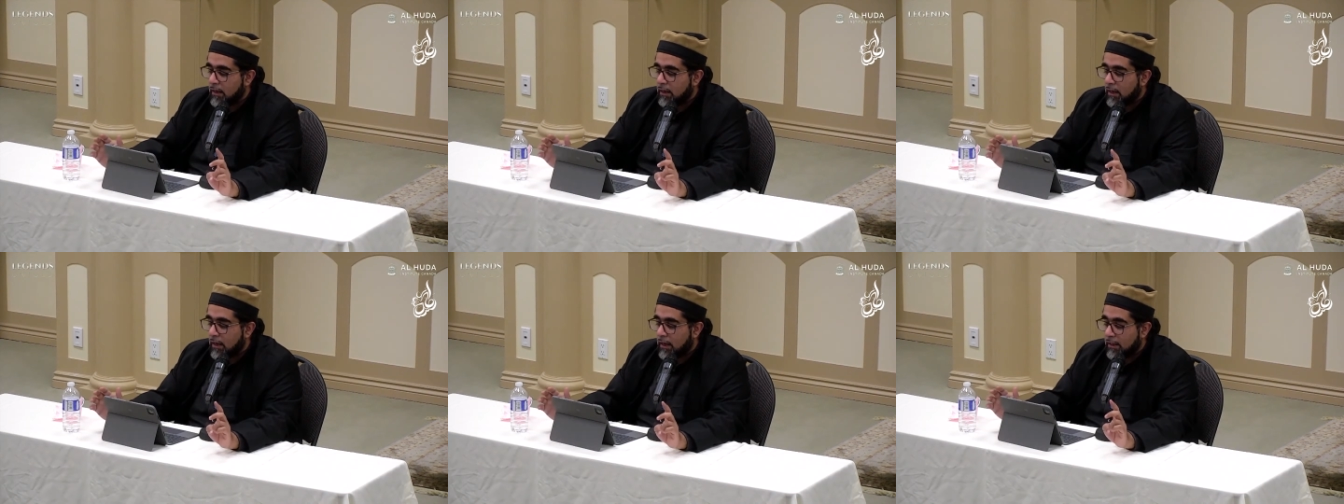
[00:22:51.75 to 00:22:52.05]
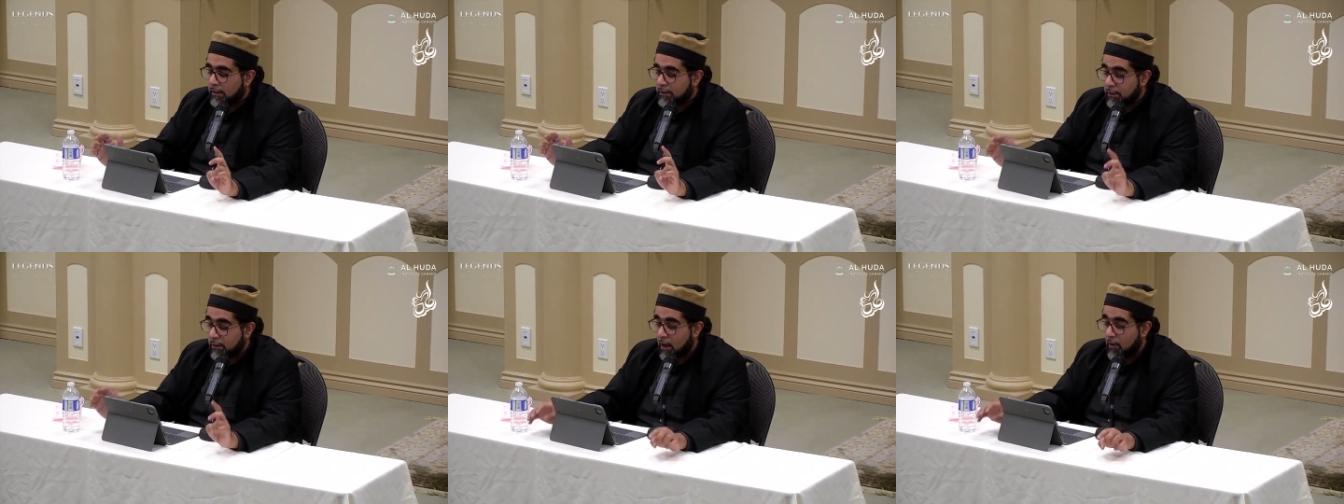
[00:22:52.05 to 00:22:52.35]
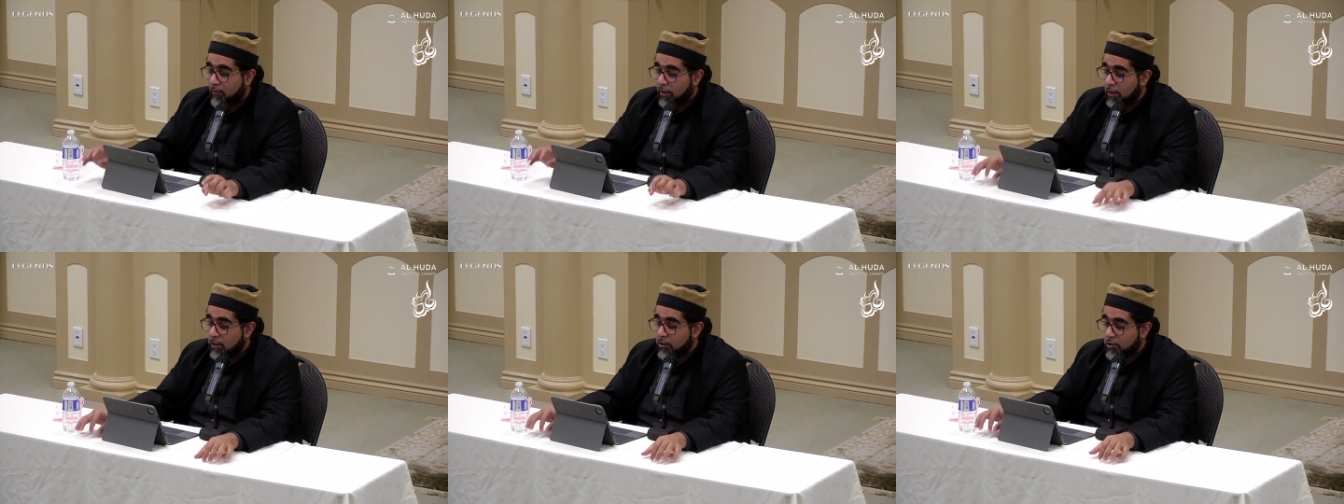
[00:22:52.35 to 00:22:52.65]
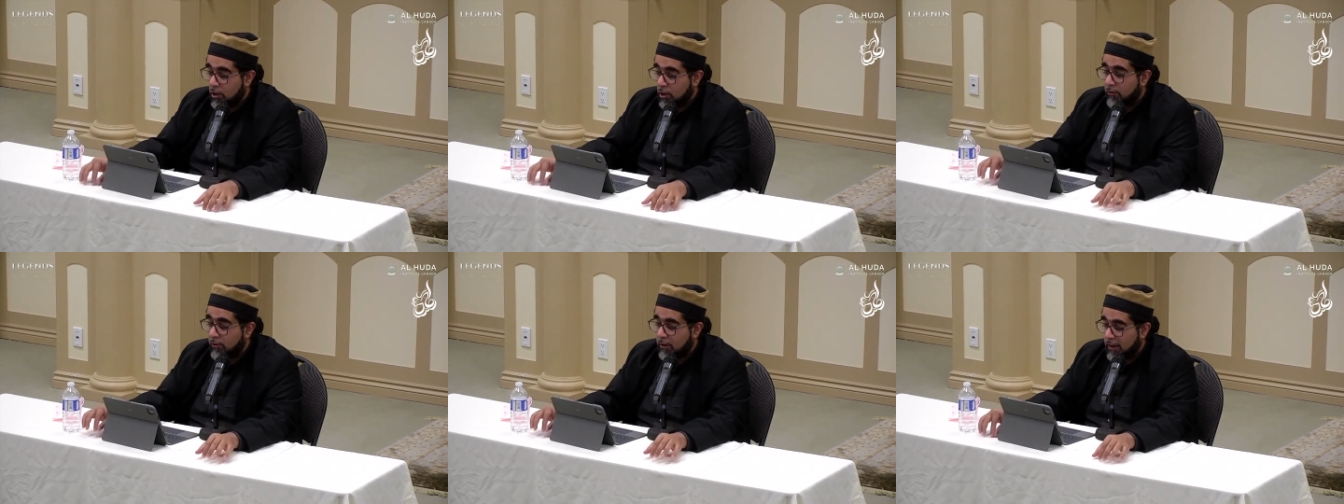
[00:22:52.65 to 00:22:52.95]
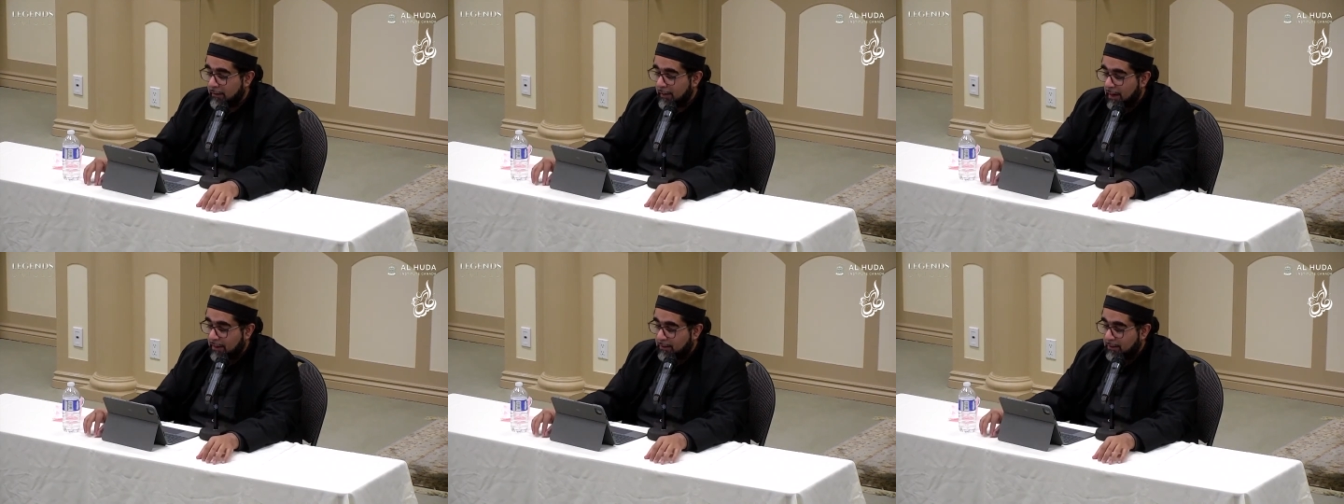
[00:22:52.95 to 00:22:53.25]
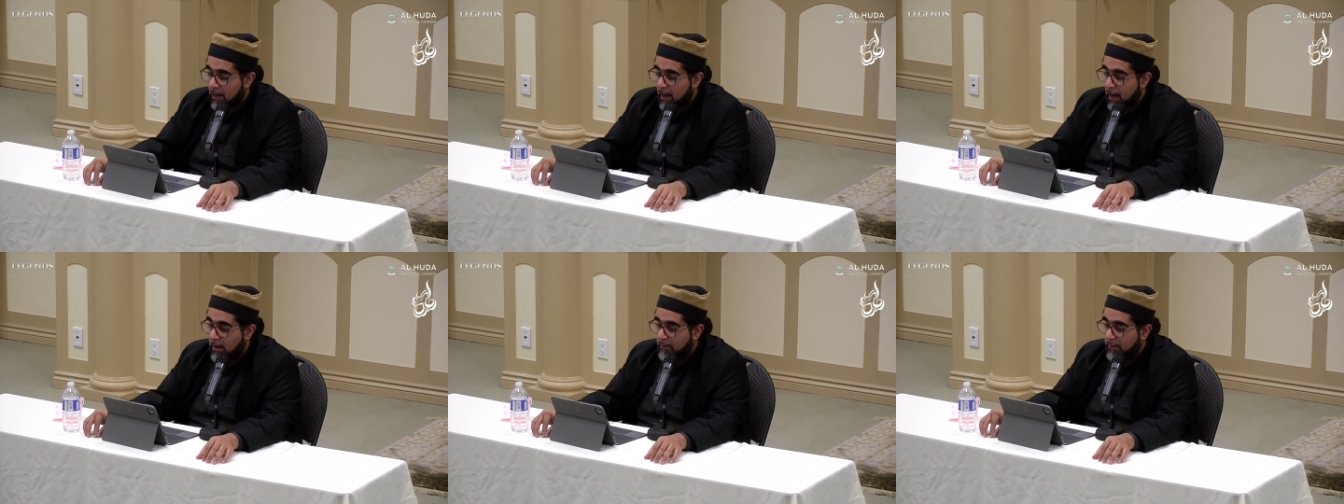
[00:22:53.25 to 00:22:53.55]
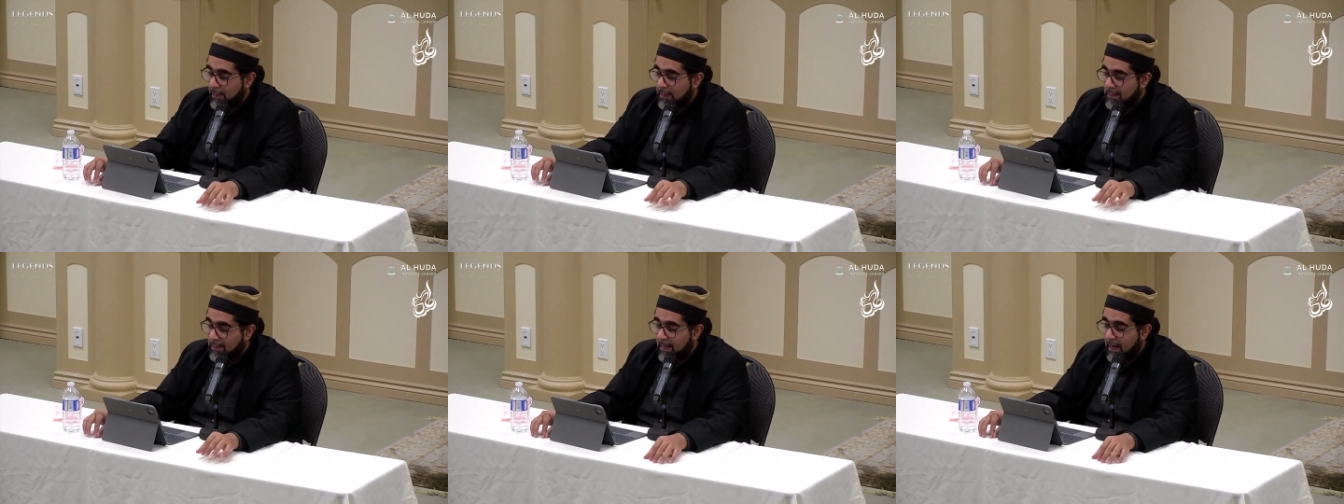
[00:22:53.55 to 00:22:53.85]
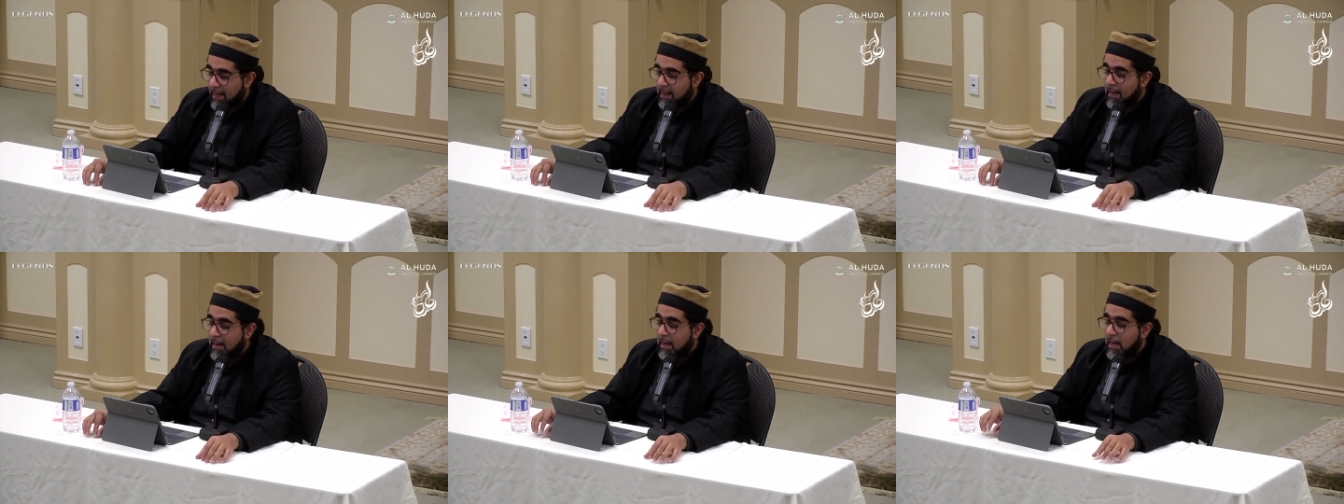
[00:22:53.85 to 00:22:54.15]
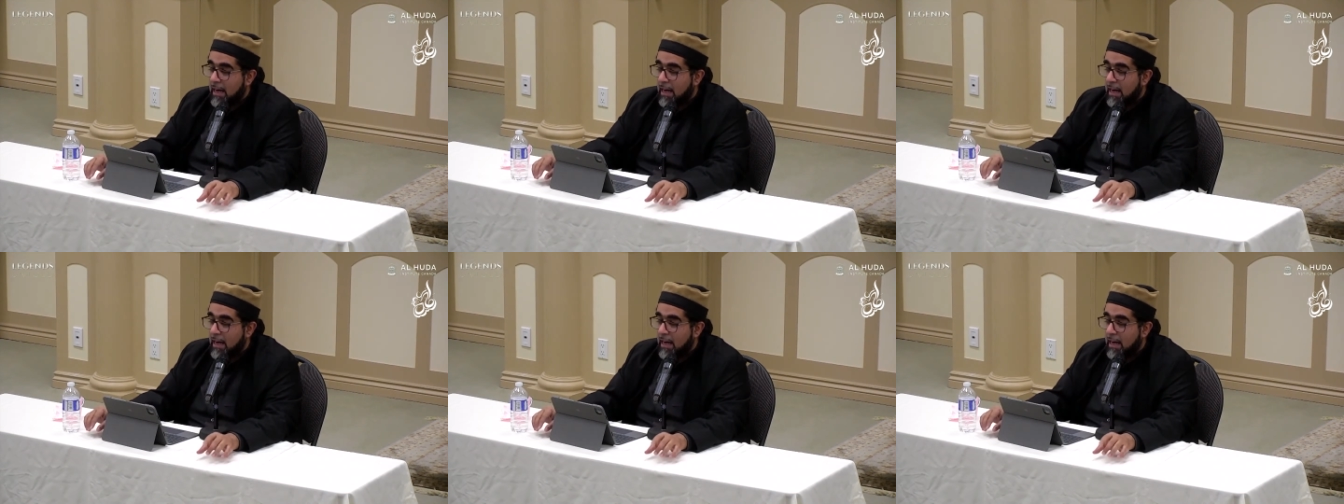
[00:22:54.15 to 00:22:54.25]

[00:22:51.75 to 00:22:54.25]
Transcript: uh, the governor general at that time, he said,